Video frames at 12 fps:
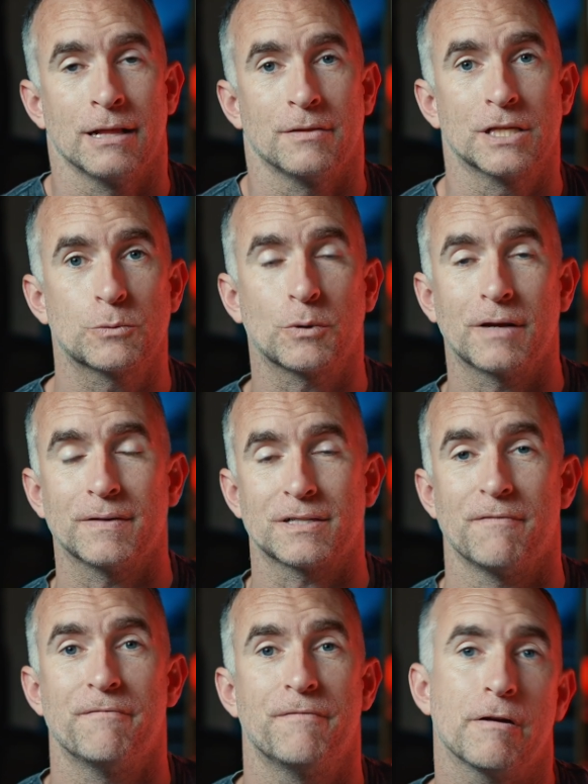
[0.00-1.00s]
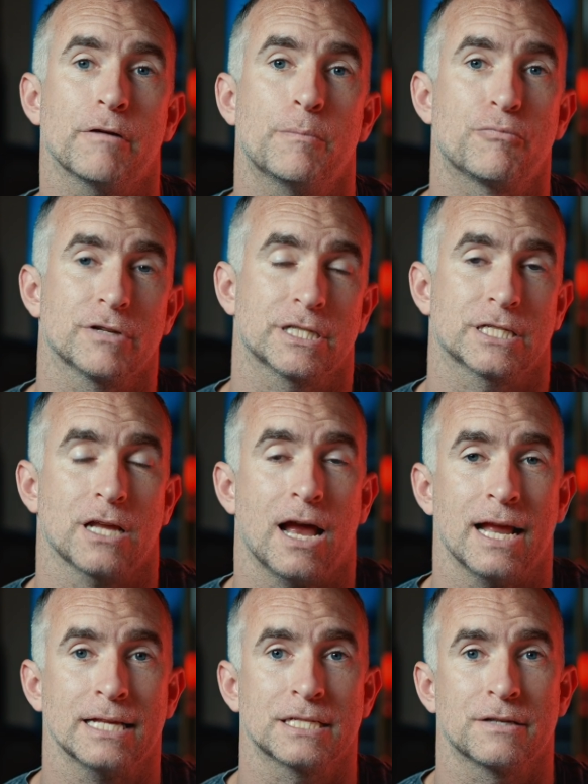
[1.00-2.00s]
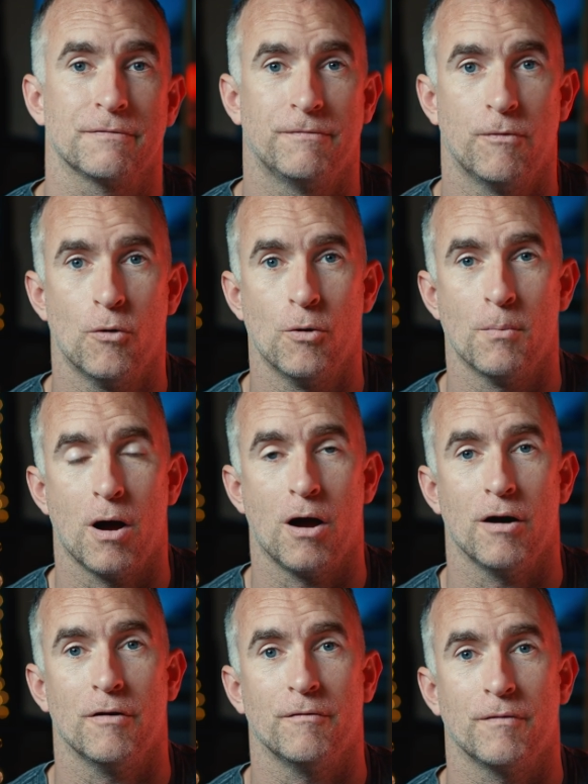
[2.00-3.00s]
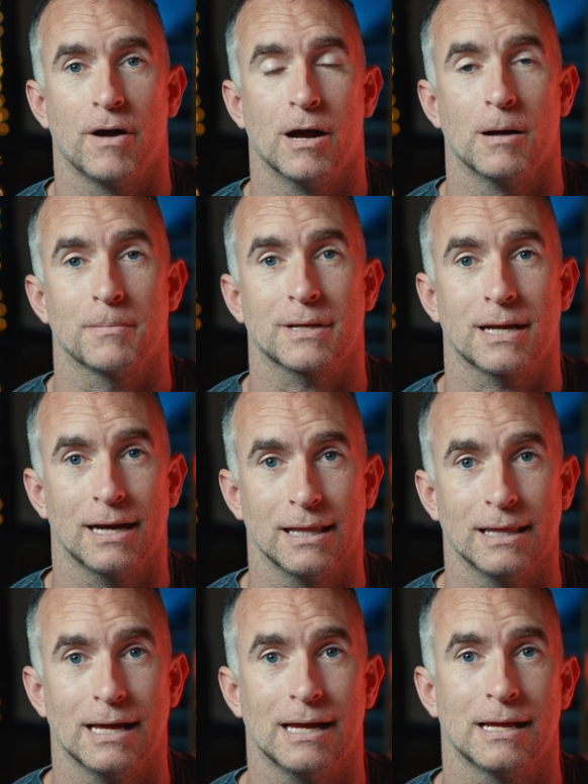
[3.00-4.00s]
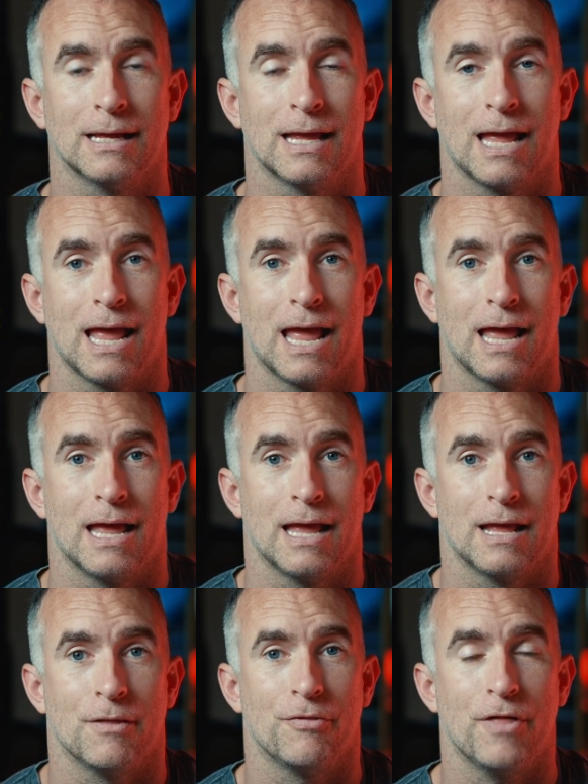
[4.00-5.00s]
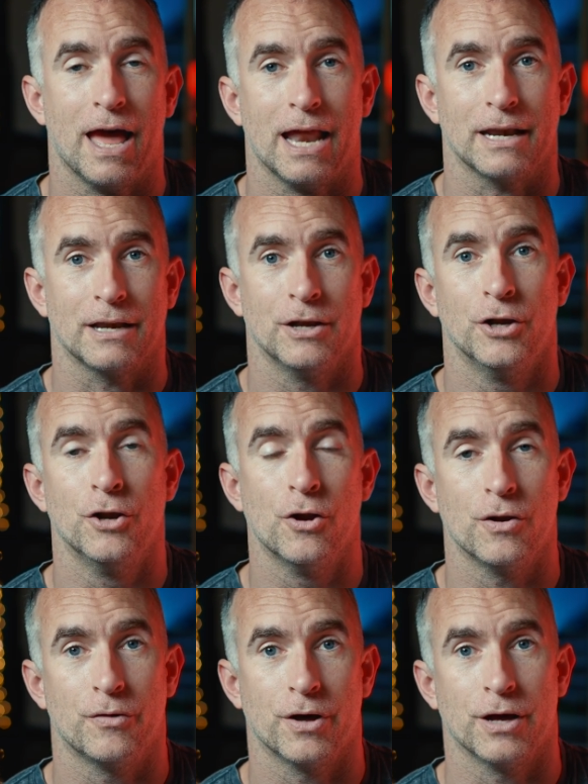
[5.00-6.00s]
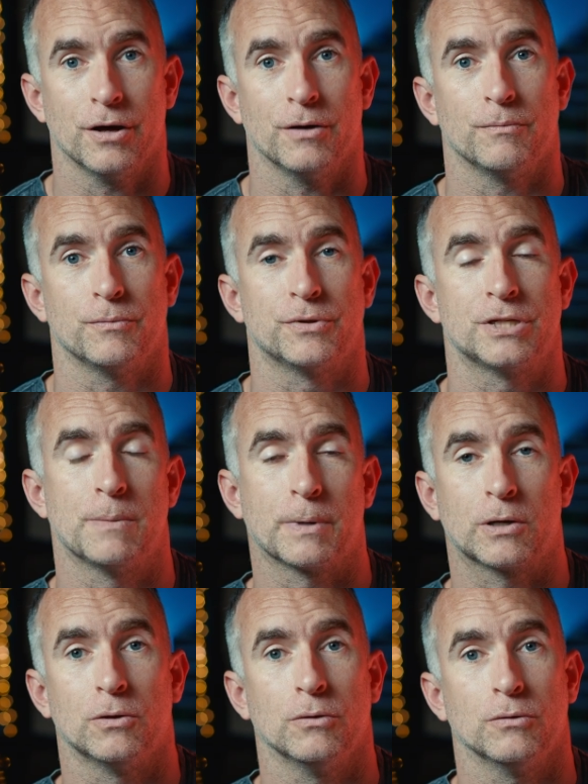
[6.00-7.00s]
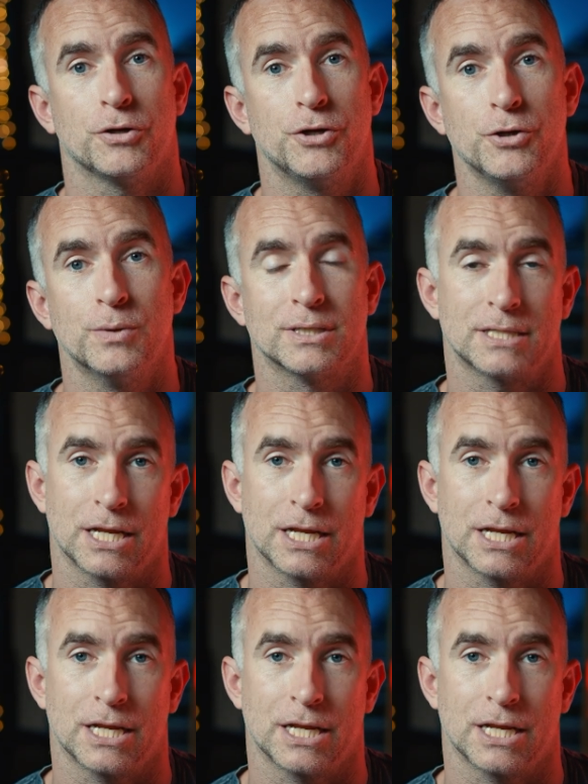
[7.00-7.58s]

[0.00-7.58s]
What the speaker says: This will give us a very precise form of color that the typical hue and